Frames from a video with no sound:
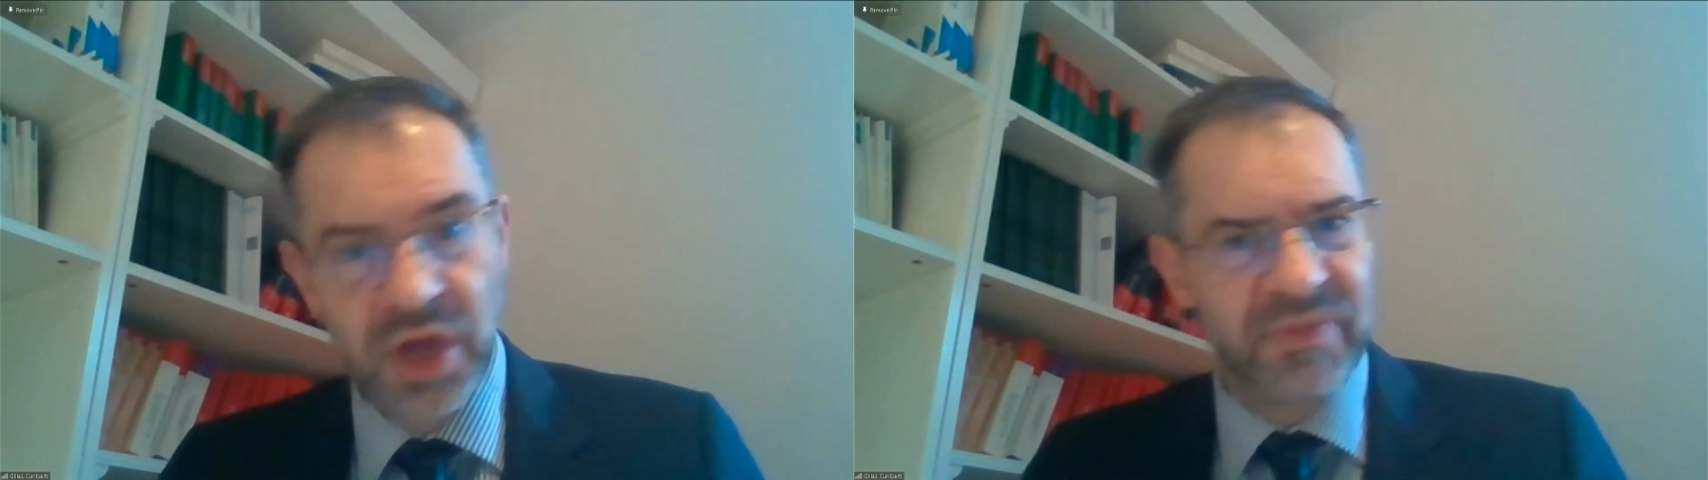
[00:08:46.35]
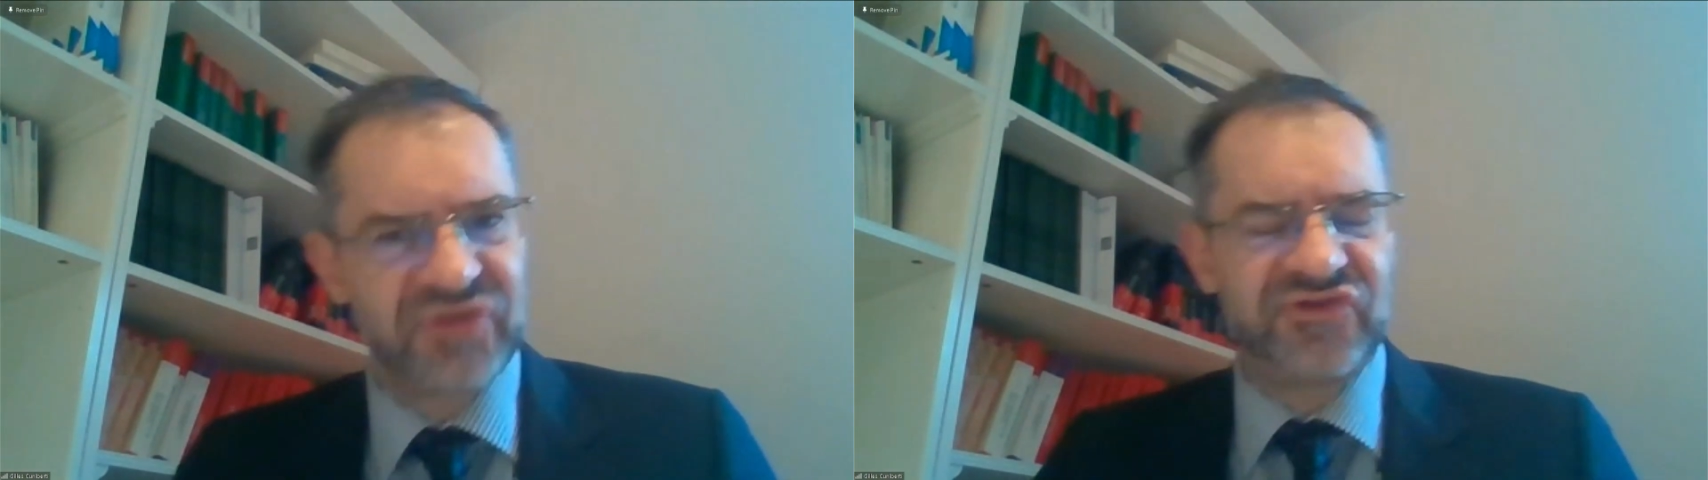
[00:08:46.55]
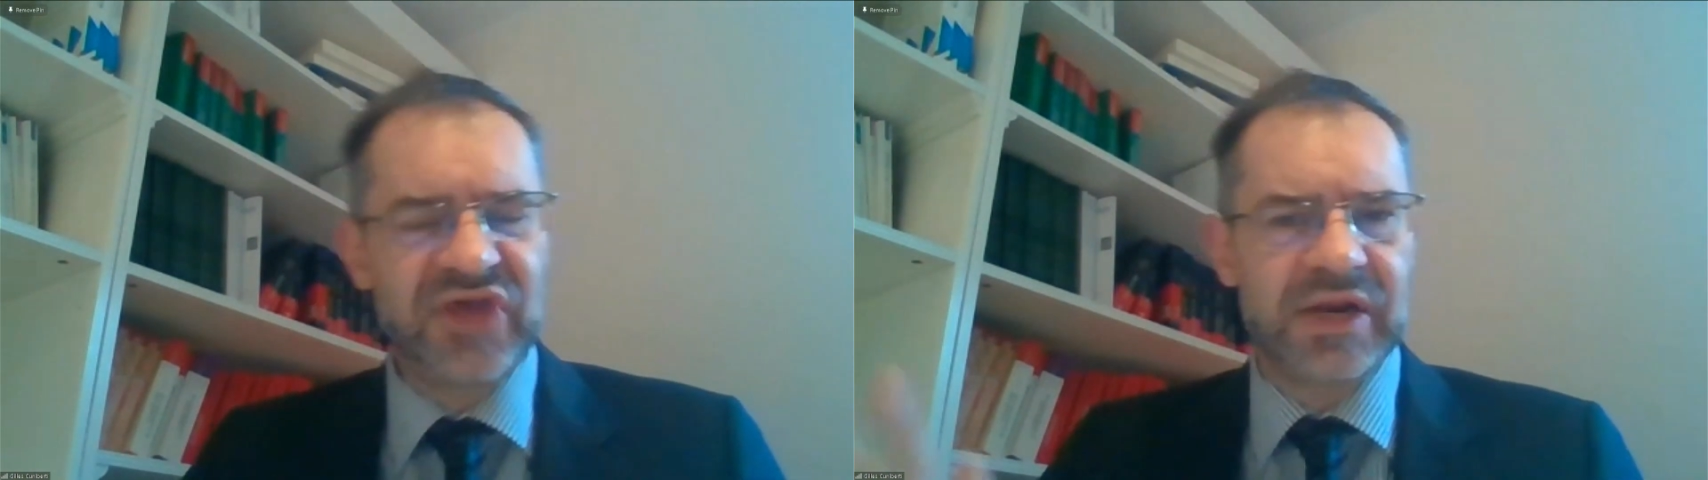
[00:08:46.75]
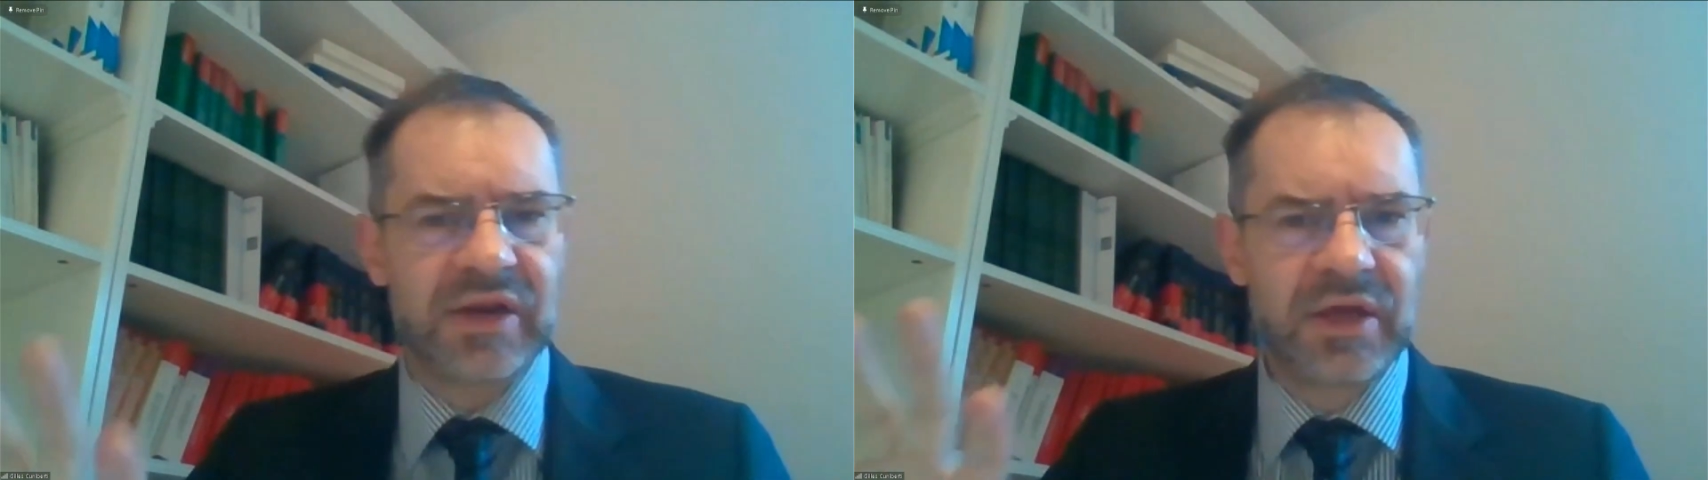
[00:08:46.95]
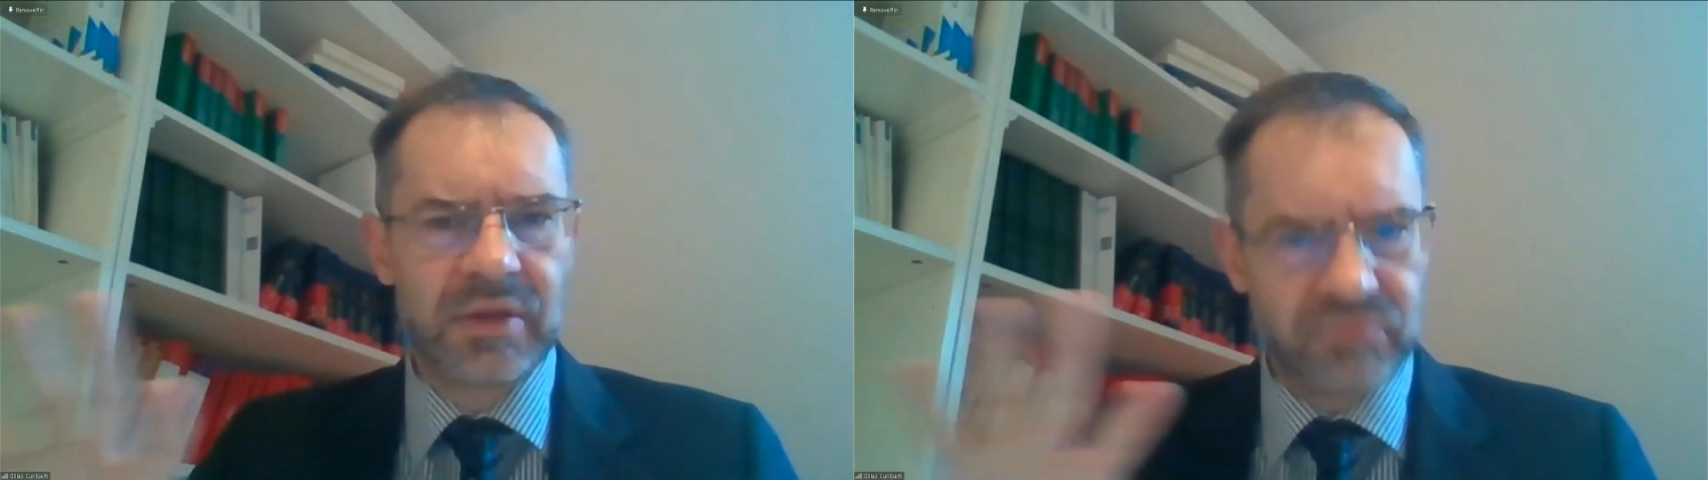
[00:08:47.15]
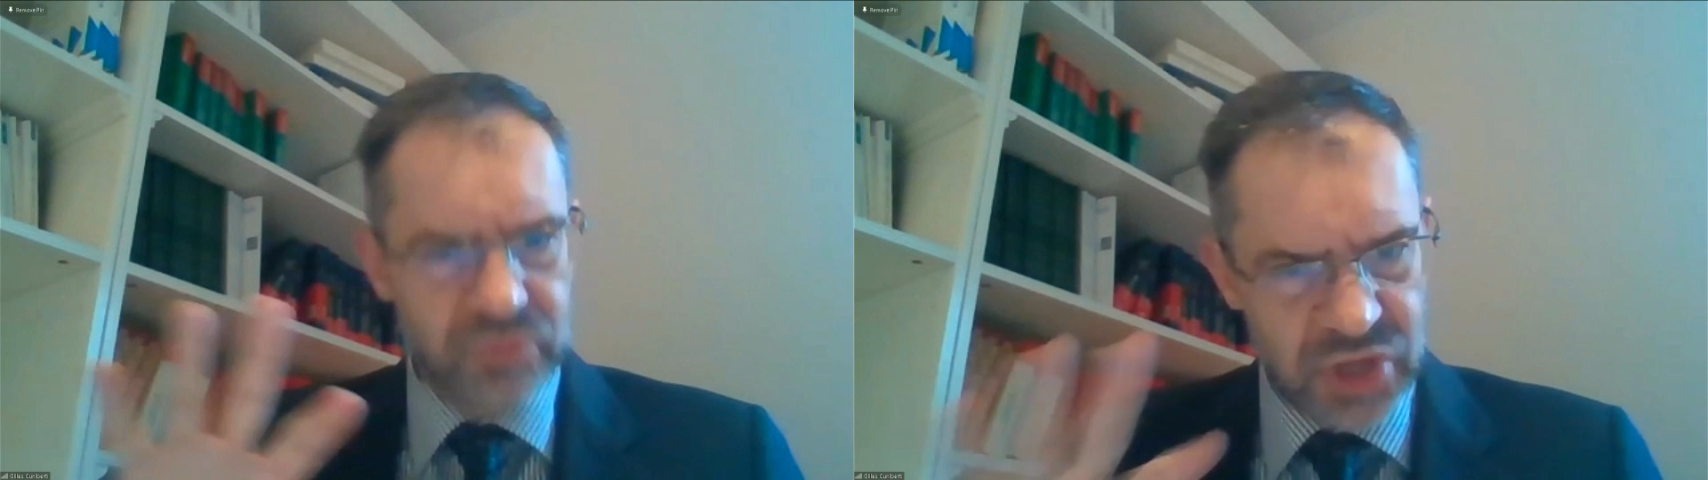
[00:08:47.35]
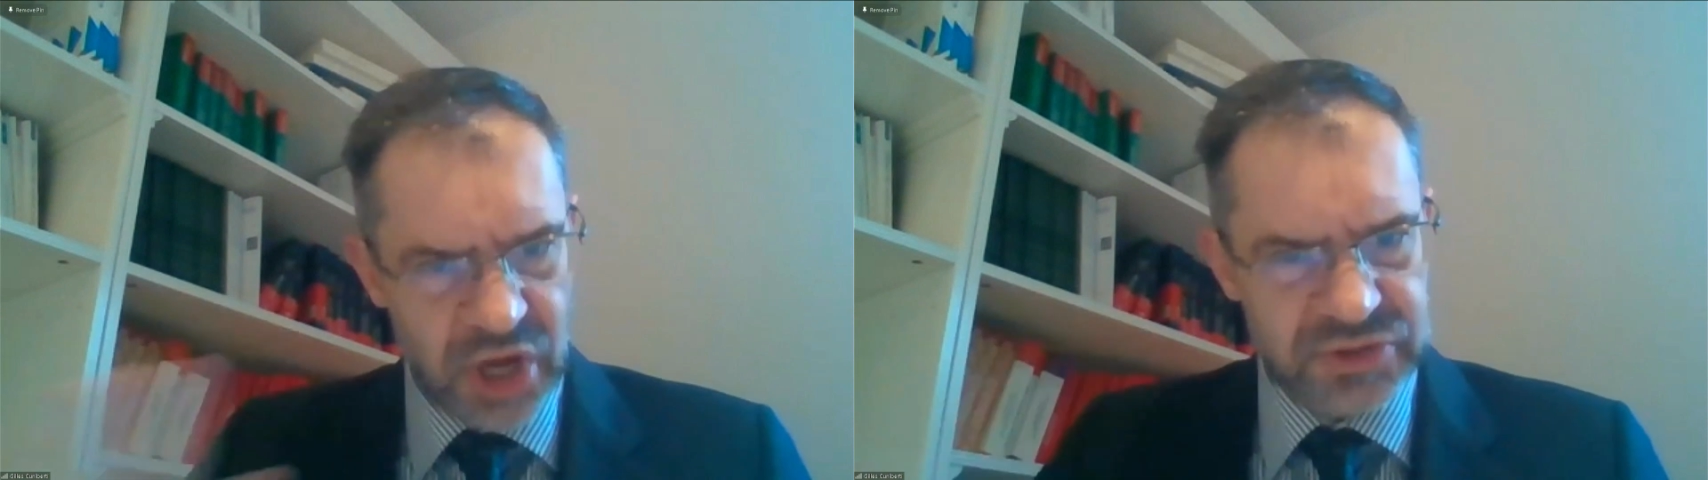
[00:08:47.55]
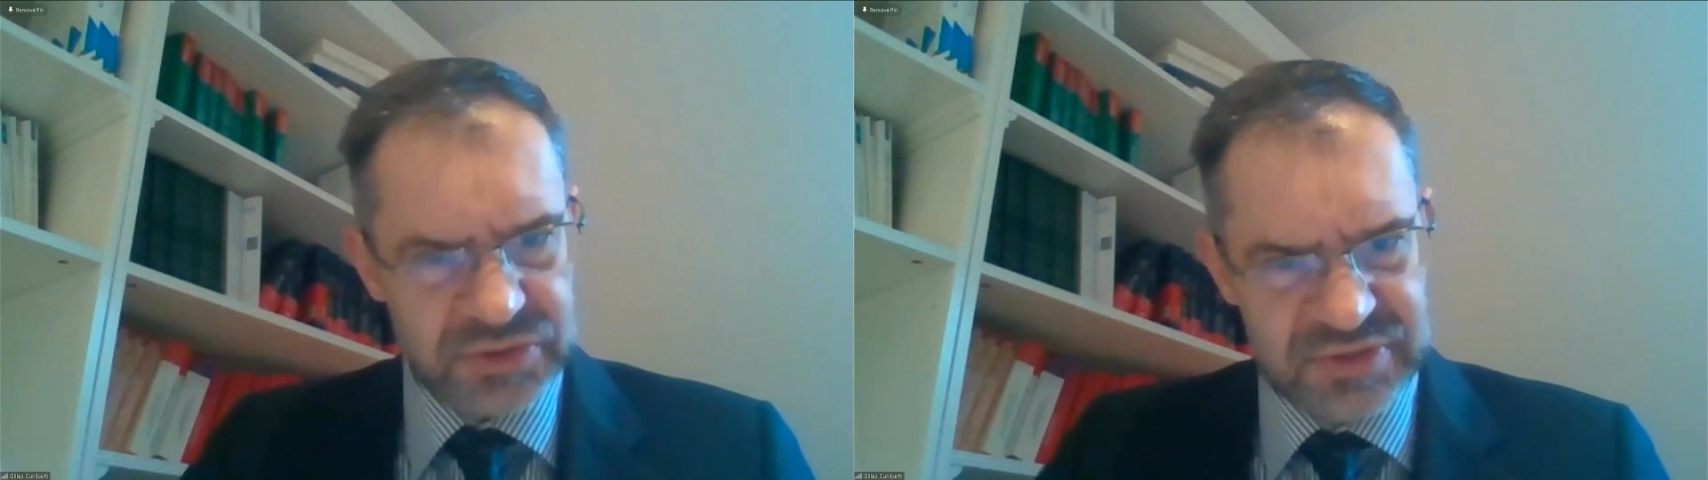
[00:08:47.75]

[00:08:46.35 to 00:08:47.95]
but still not